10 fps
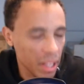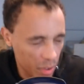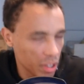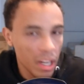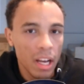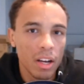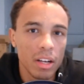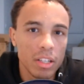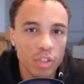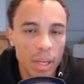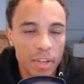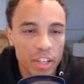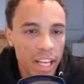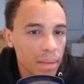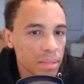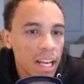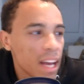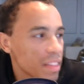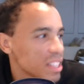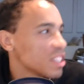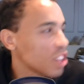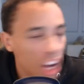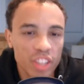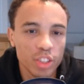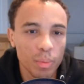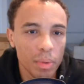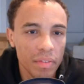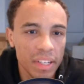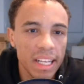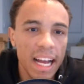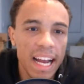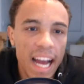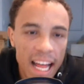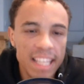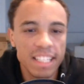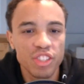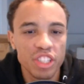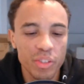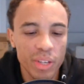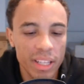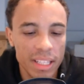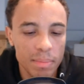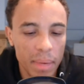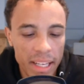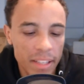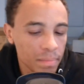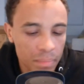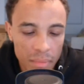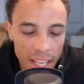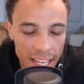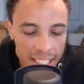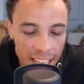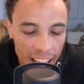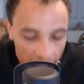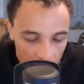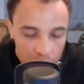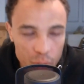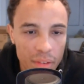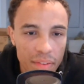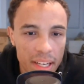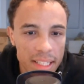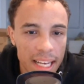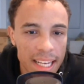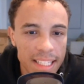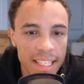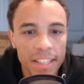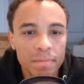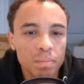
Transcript: like you're streaming your games, this is also perfect. I highly suggest you get this mic. It is absolutely fantastic.